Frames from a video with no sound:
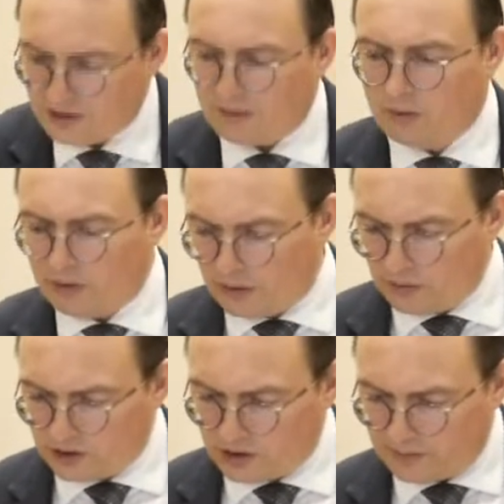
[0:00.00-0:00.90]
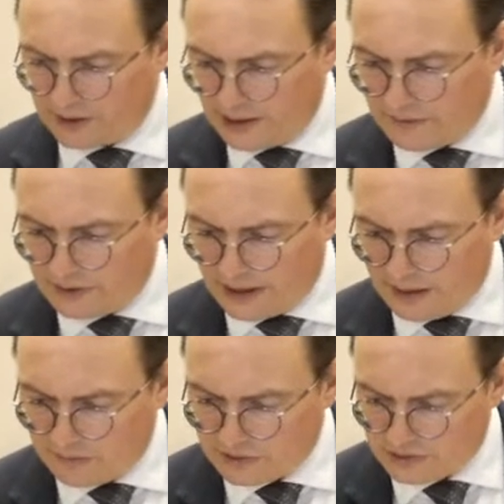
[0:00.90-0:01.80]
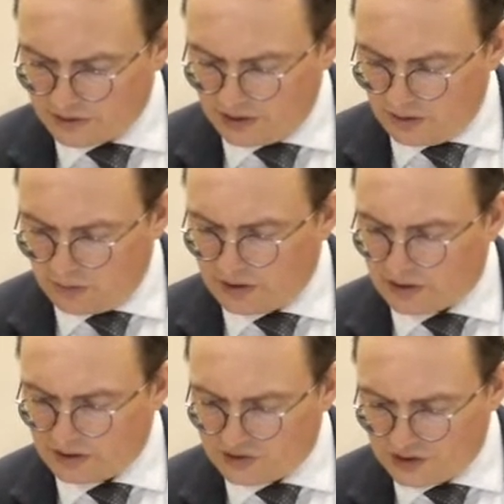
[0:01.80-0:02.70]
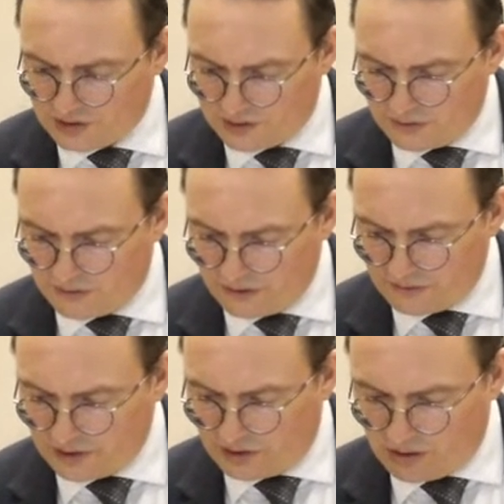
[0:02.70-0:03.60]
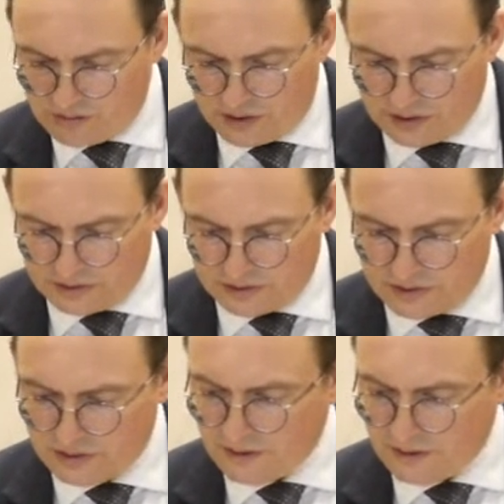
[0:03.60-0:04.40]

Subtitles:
our morning worship at 11 a.m. is with a consistent 50 congregants